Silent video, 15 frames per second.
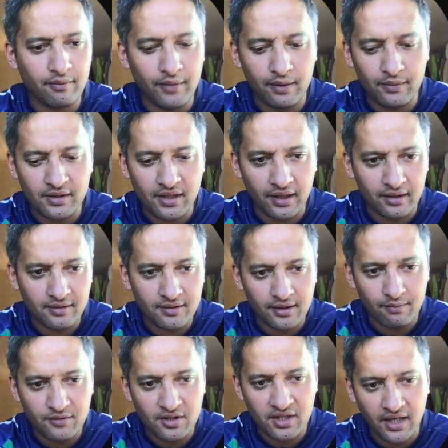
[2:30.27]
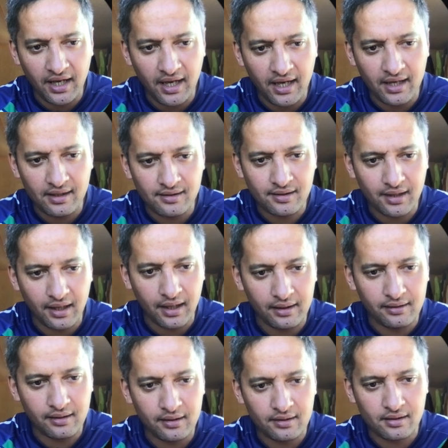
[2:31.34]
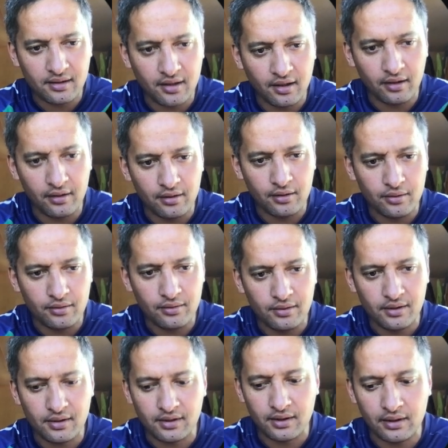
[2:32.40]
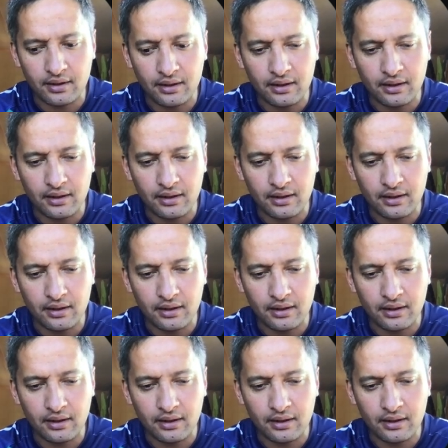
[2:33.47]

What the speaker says: maybe chuck in some jazz undertones.